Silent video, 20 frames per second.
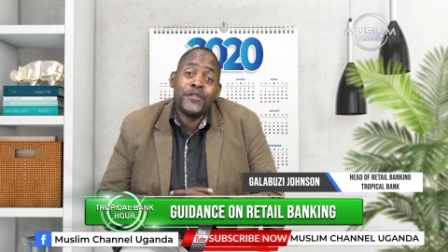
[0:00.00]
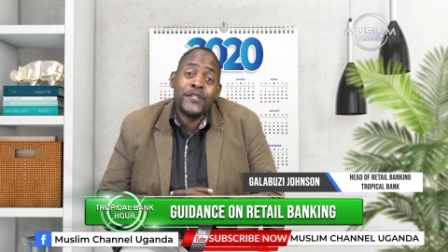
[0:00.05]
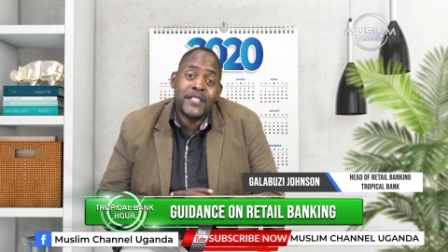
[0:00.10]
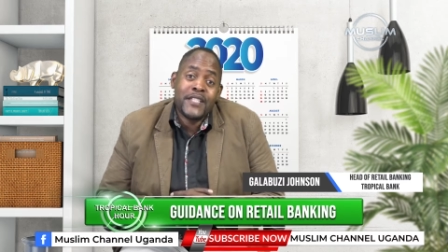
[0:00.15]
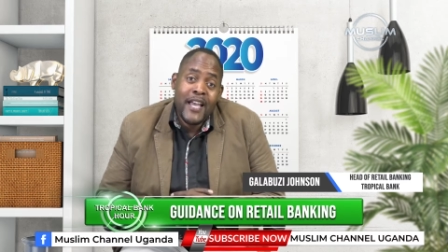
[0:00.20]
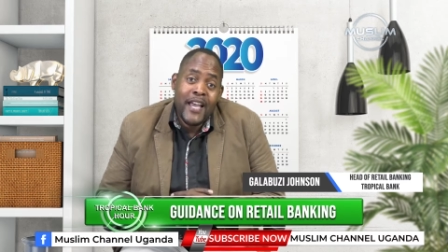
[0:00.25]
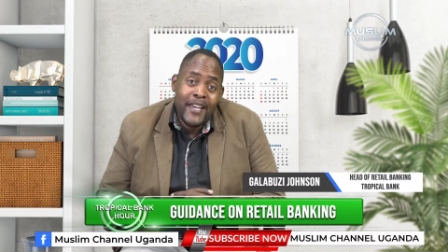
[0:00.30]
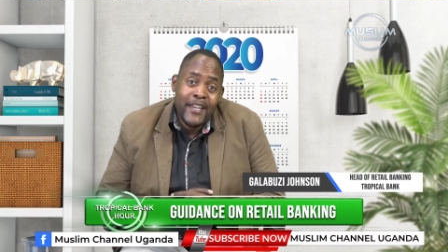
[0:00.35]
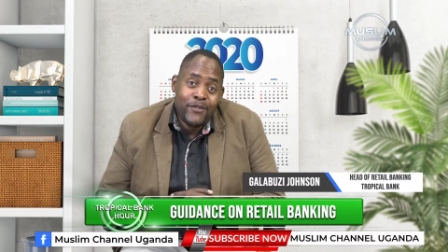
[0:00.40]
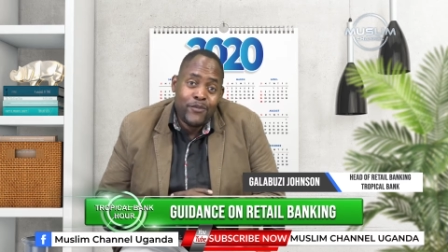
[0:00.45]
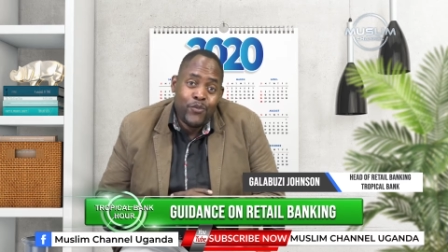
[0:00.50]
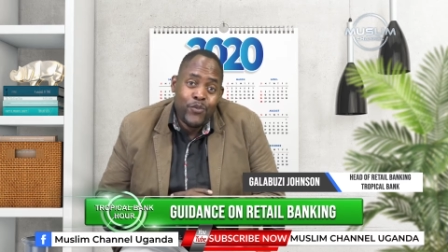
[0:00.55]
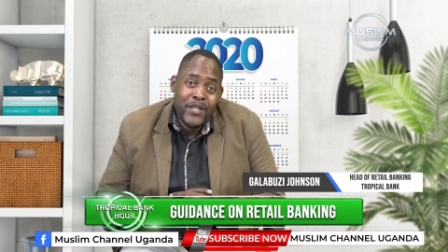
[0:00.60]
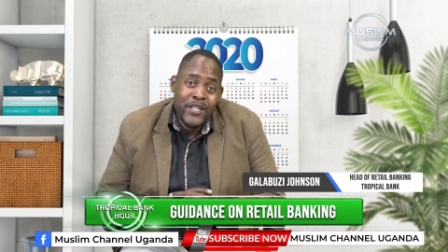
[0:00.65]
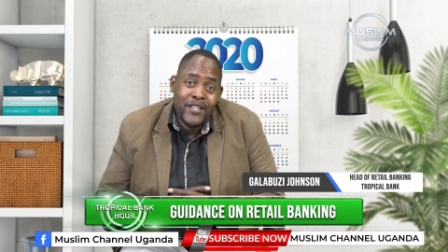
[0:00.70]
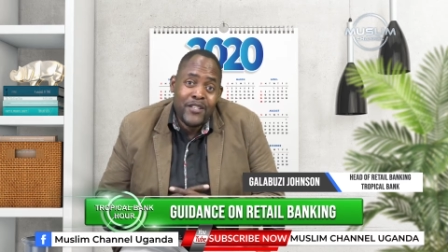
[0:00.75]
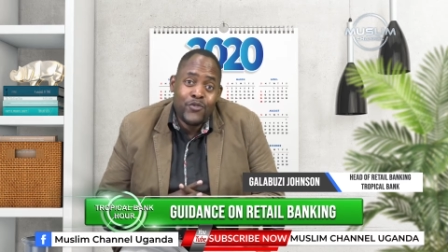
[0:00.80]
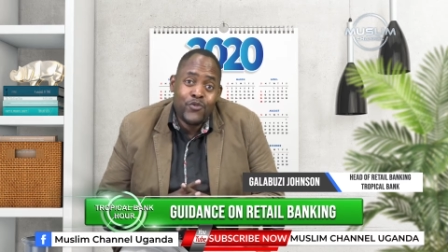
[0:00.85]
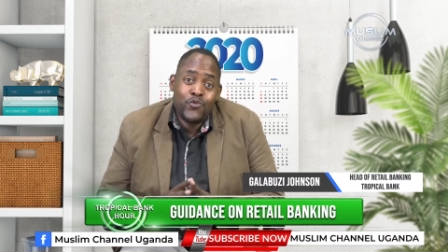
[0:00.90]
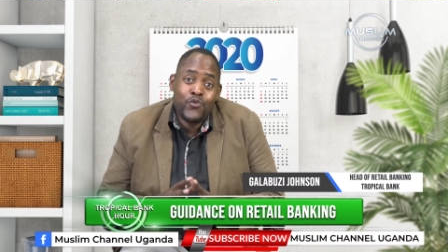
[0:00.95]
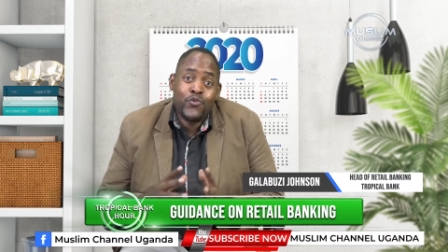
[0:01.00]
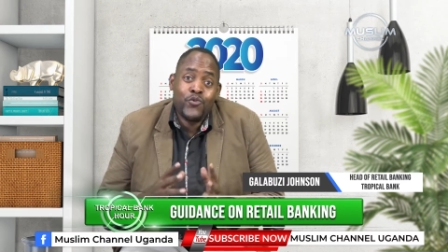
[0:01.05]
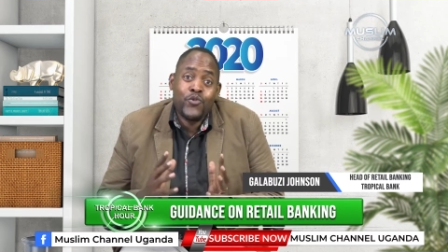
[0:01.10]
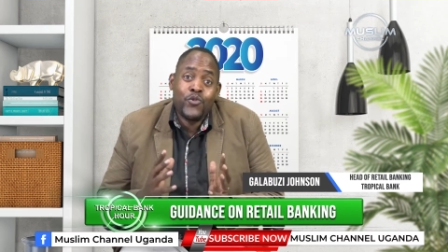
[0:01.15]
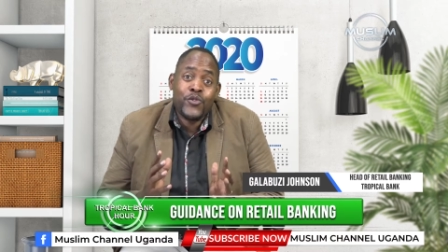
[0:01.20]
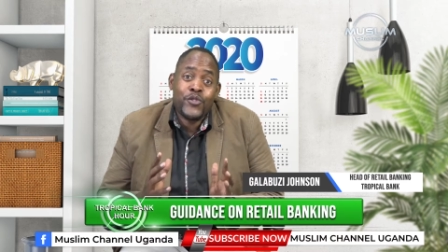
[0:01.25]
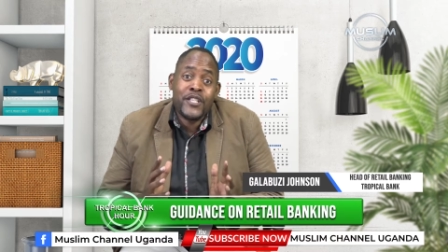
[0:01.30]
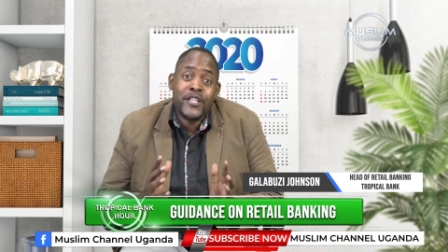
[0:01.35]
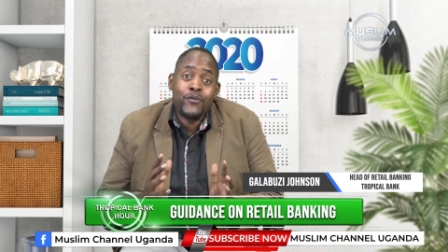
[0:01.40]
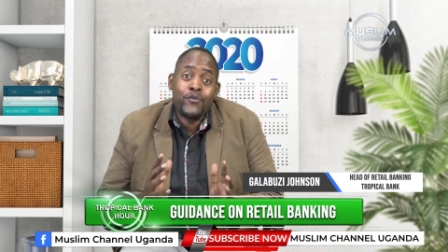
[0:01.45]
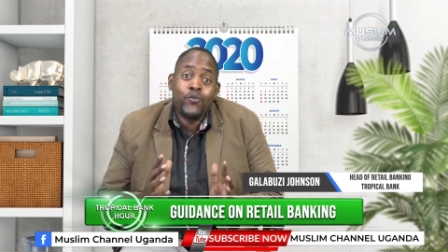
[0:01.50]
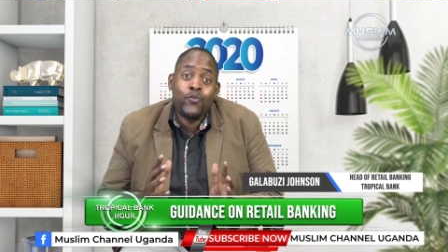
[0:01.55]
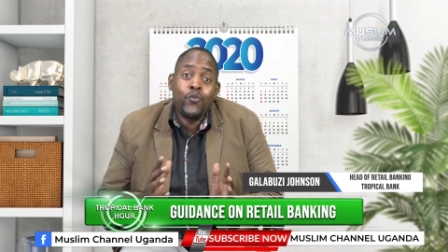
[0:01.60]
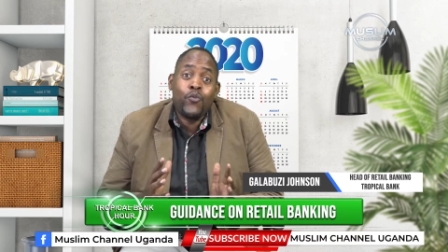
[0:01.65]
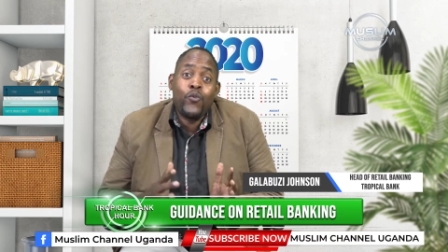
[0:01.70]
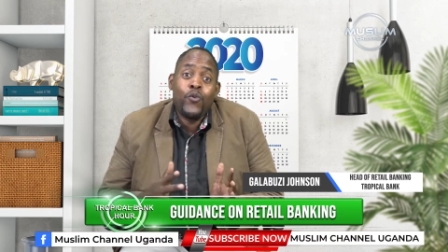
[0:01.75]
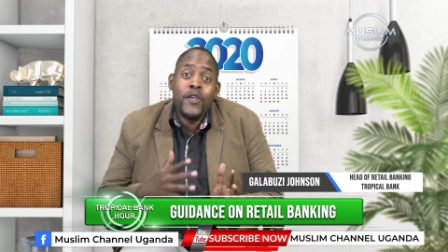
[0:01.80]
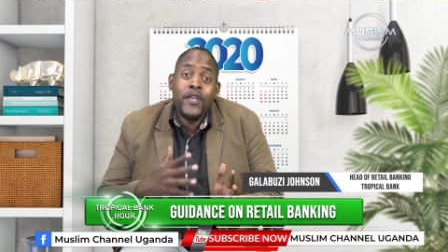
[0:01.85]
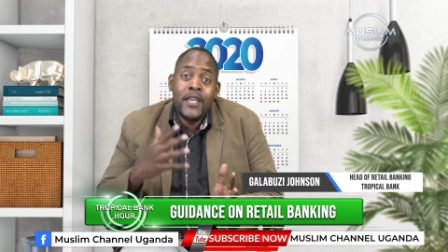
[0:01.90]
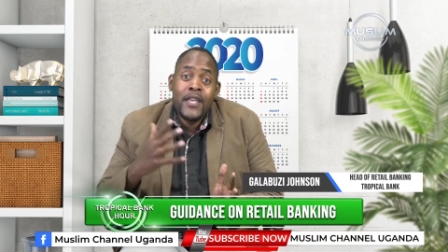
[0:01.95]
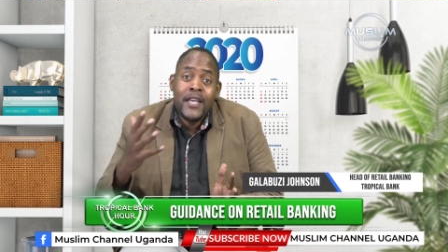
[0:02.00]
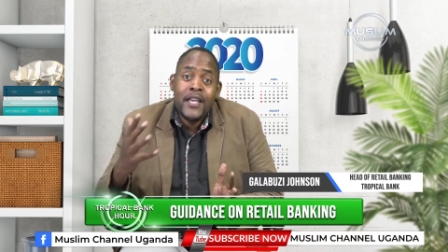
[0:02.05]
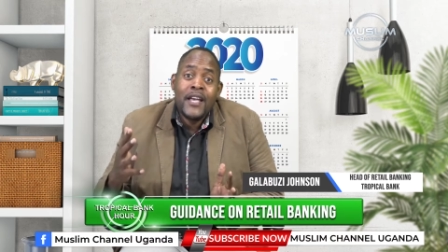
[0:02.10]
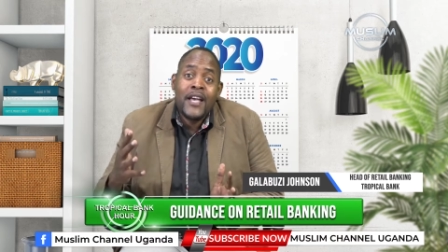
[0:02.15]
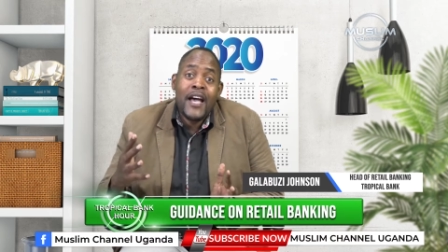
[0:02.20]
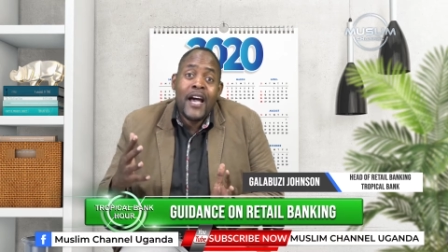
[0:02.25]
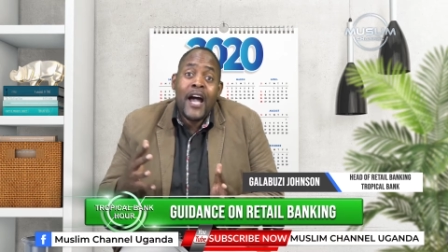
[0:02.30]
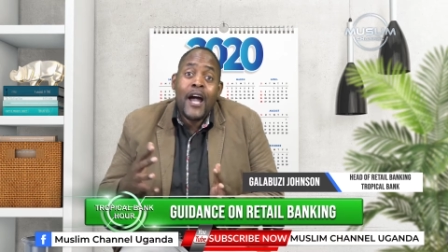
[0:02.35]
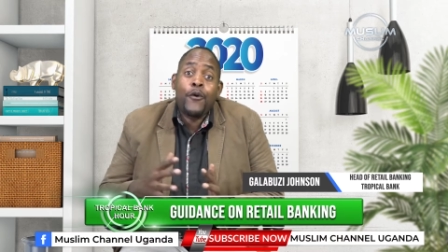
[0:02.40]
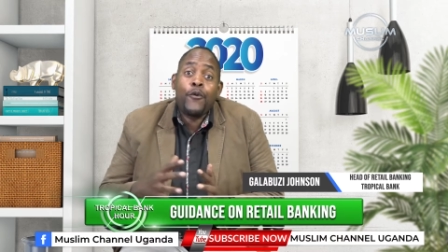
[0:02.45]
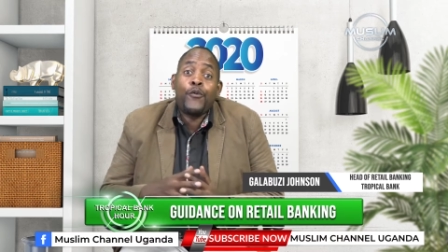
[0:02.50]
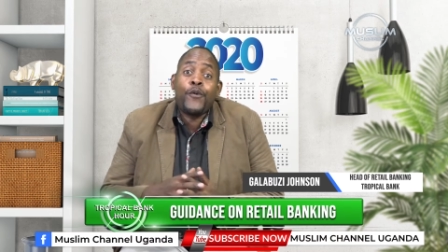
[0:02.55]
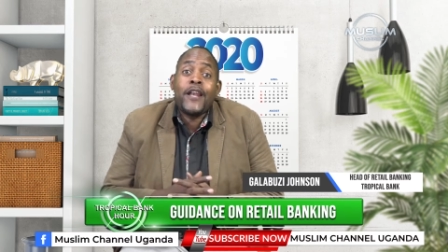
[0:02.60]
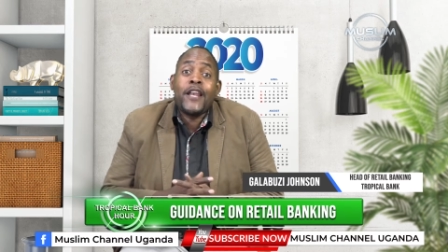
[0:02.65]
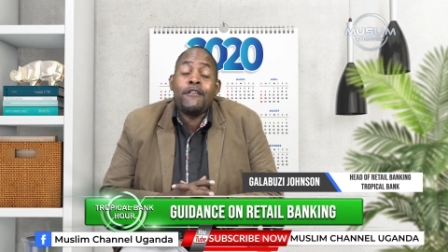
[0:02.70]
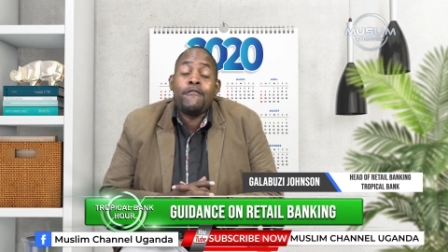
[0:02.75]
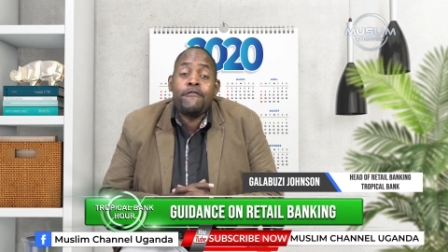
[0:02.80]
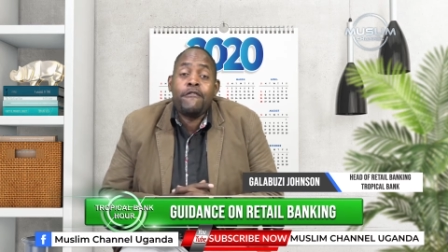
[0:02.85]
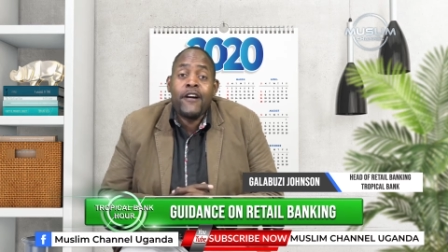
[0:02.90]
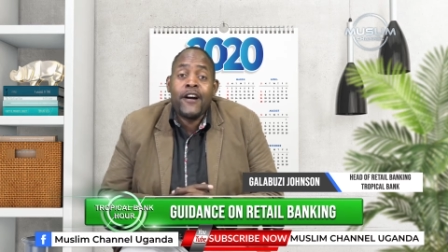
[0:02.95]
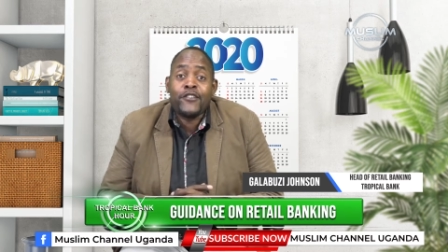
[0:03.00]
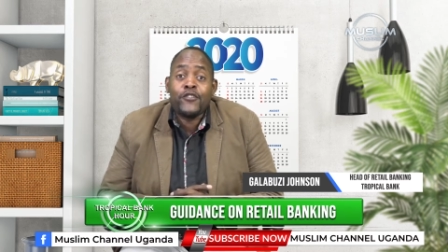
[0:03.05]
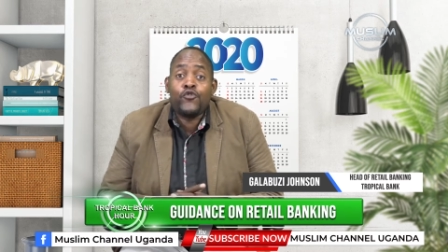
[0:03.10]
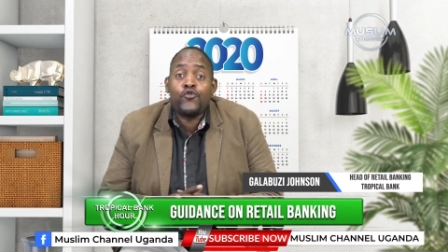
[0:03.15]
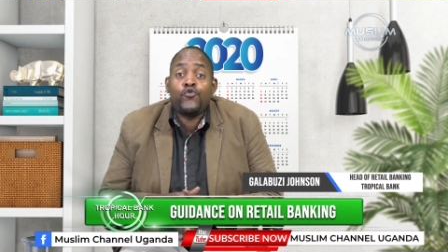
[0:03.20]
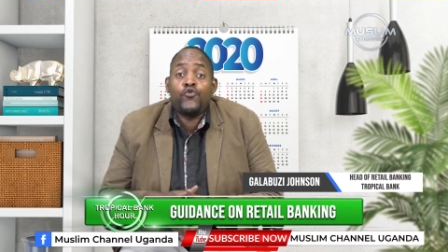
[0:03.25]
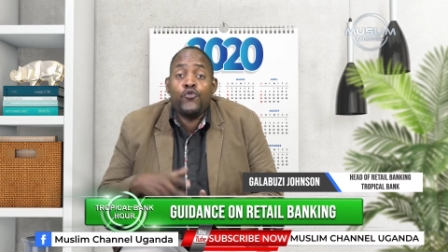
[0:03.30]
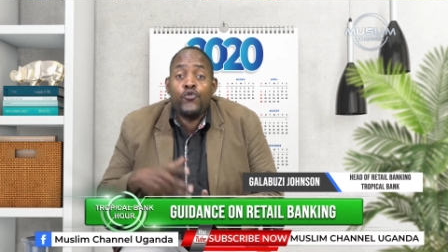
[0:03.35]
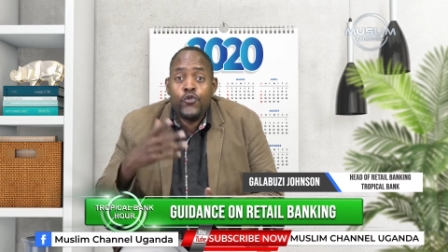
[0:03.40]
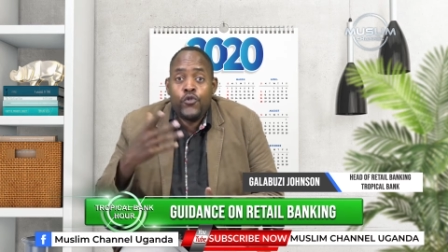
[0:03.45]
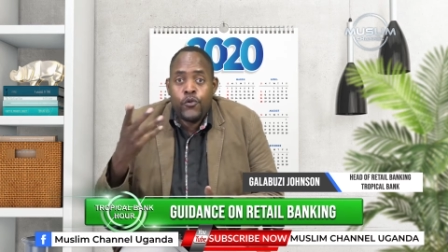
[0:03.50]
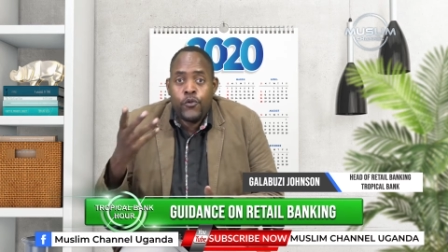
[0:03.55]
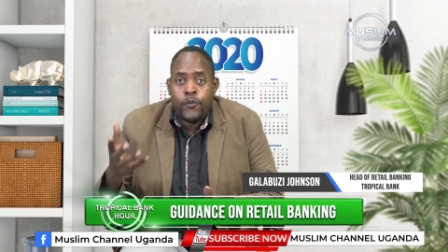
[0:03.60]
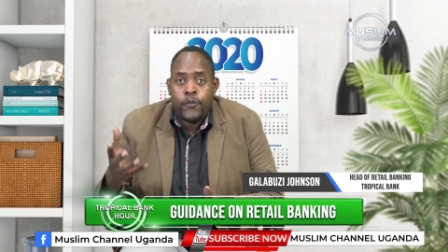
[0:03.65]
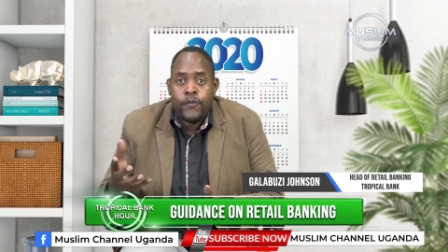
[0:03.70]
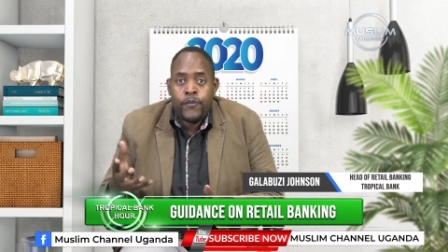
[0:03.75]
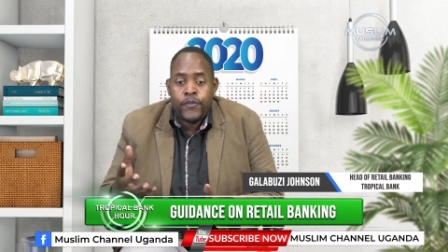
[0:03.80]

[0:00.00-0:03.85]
side. We need to know that we are relevant to you.